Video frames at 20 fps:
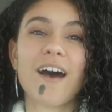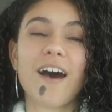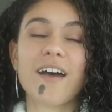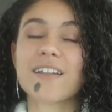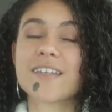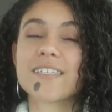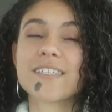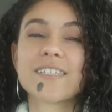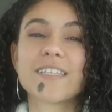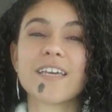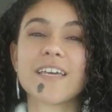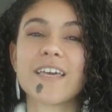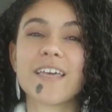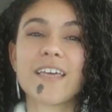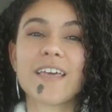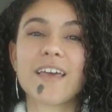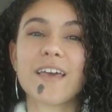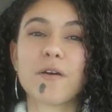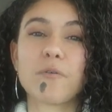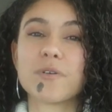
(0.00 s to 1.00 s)

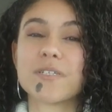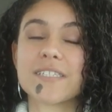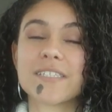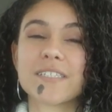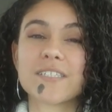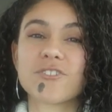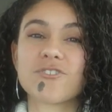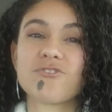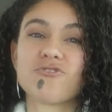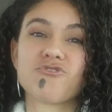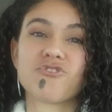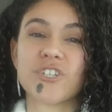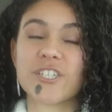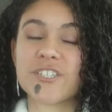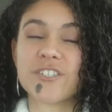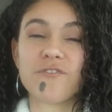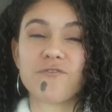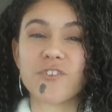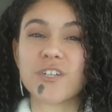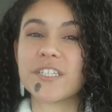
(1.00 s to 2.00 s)
honestly, it was
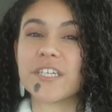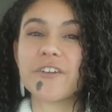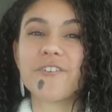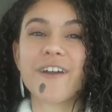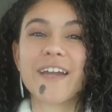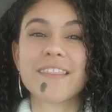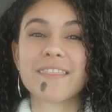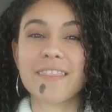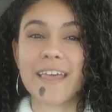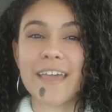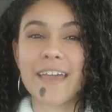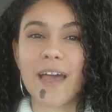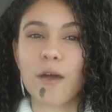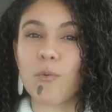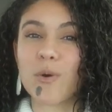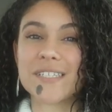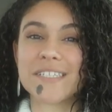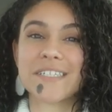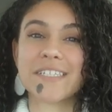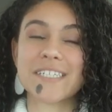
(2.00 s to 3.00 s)
just a really great thing. I
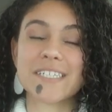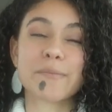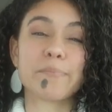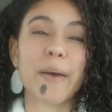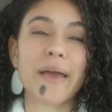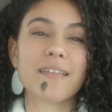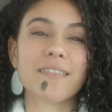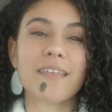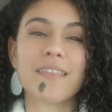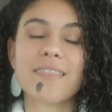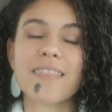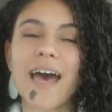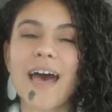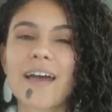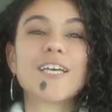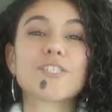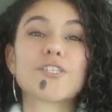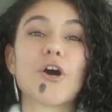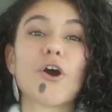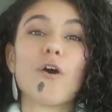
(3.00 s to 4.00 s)
wasn't expecting
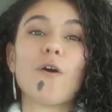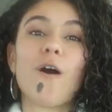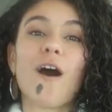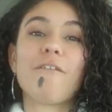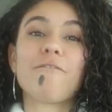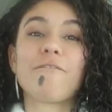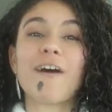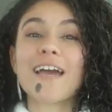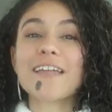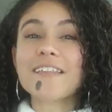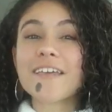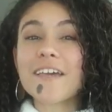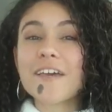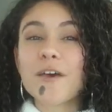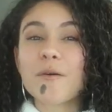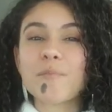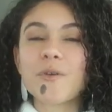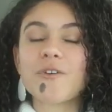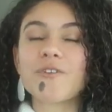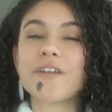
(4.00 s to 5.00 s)
that. So finding
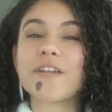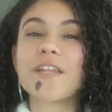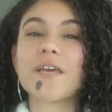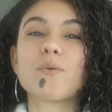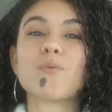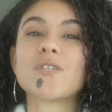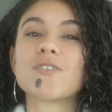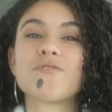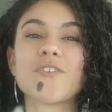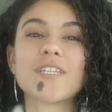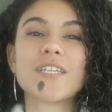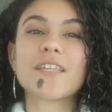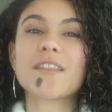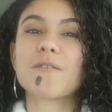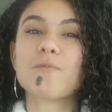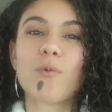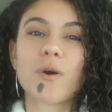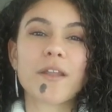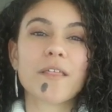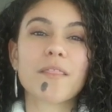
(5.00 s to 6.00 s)
community was really
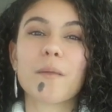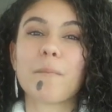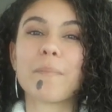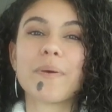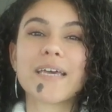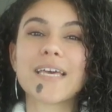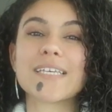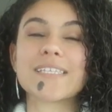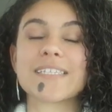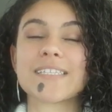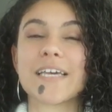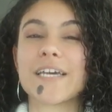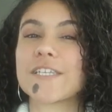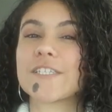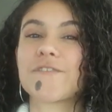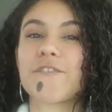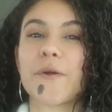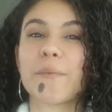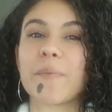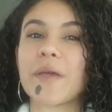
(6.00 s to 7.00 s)
one of the biggest
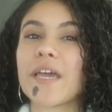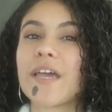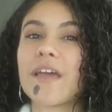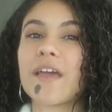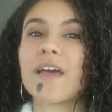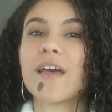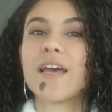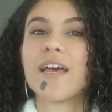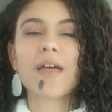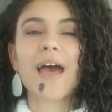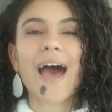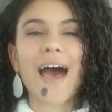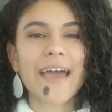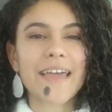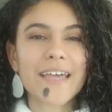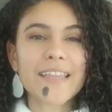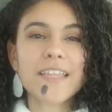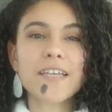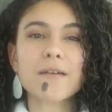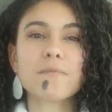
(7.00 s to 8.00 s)
things for me.
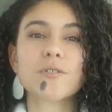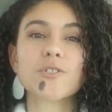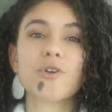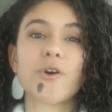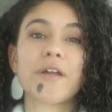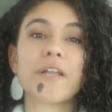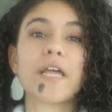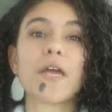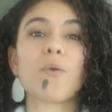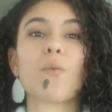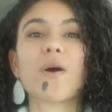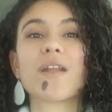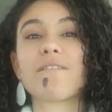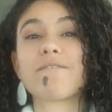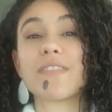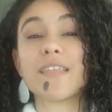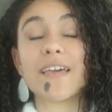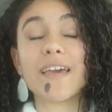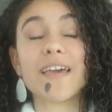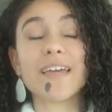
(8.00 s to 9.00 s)
I ended up joining one
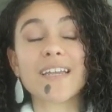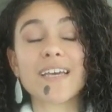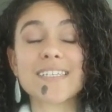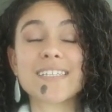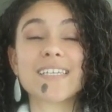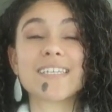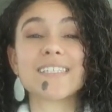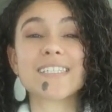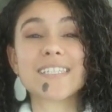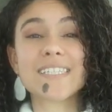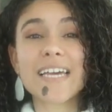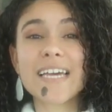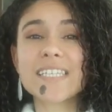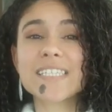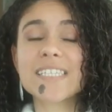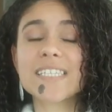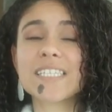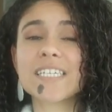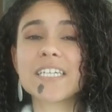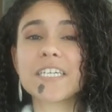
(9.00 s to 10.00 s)
of the Innocence
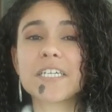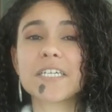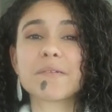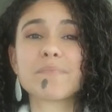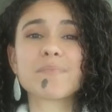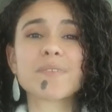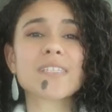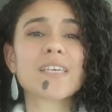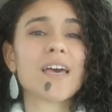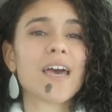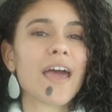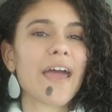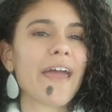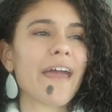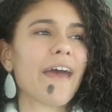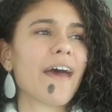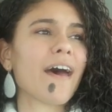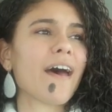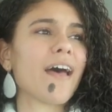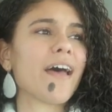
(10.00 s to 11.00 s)
dance teams
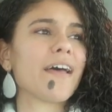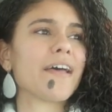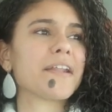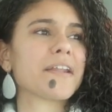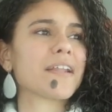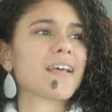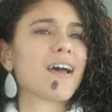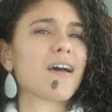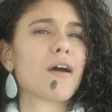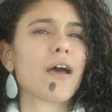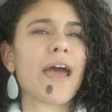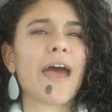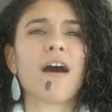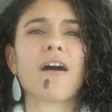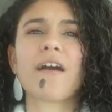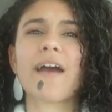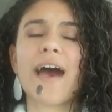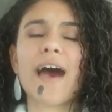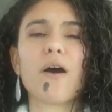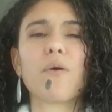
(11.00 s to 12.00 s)
and
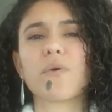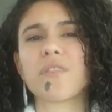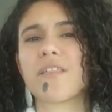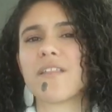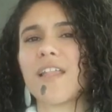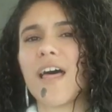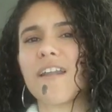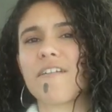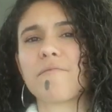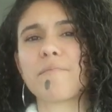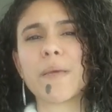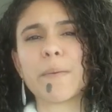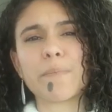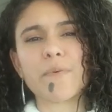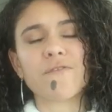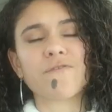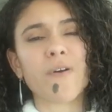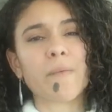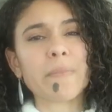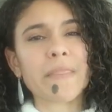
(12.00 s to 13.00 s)
hung out with a lot of
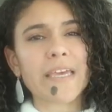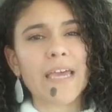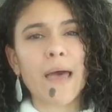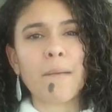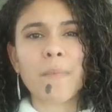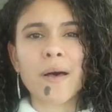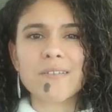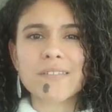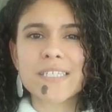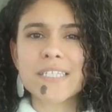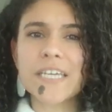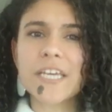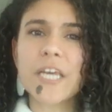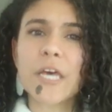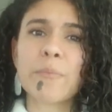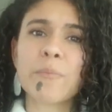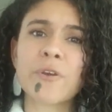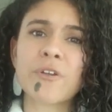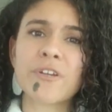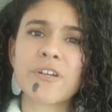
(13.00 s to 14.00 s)
people from the MLT
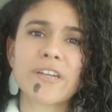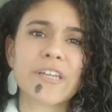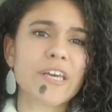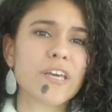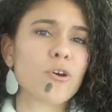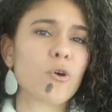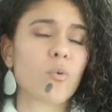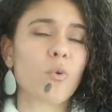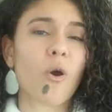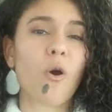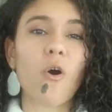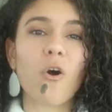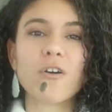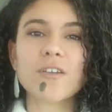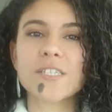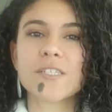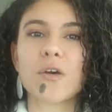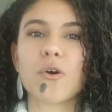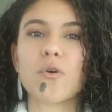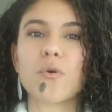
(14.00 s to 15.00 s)
community who were
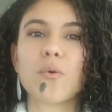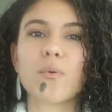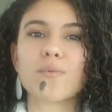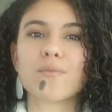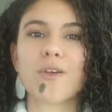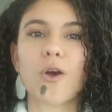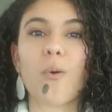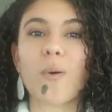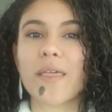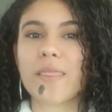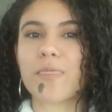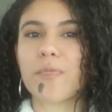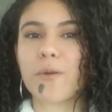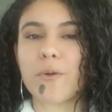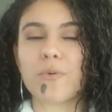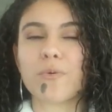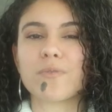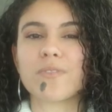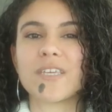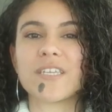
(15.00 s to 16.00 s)
also going
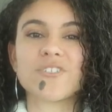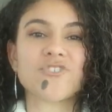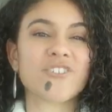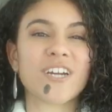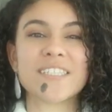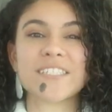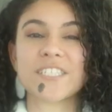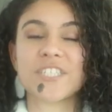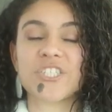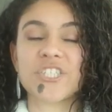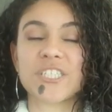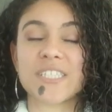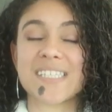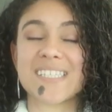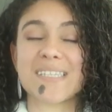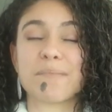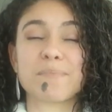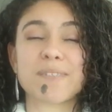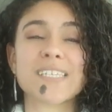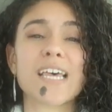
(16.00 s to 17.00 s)
through these
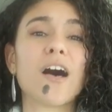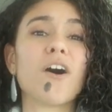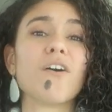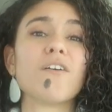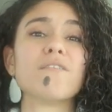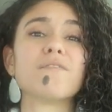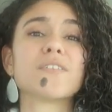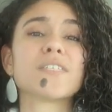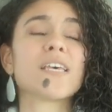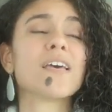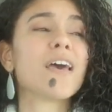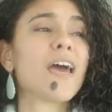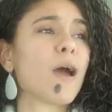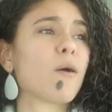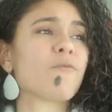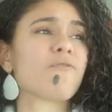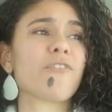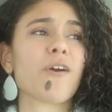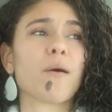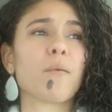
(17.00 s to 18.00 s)
transitions themselves
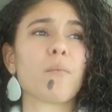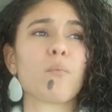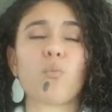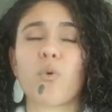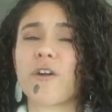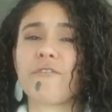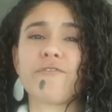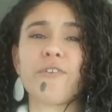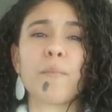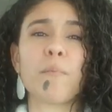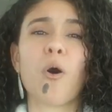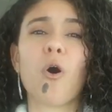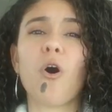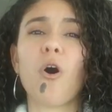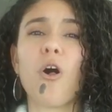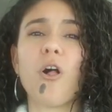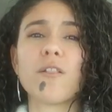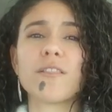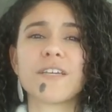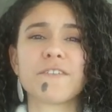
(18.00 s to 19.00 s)
and were from
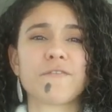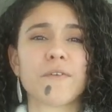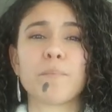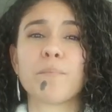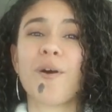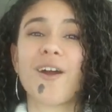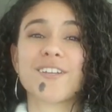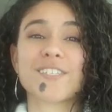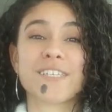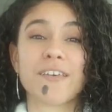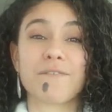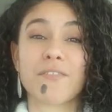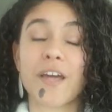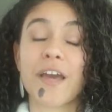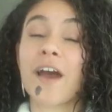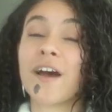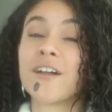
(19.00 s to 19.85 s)
all different parts of the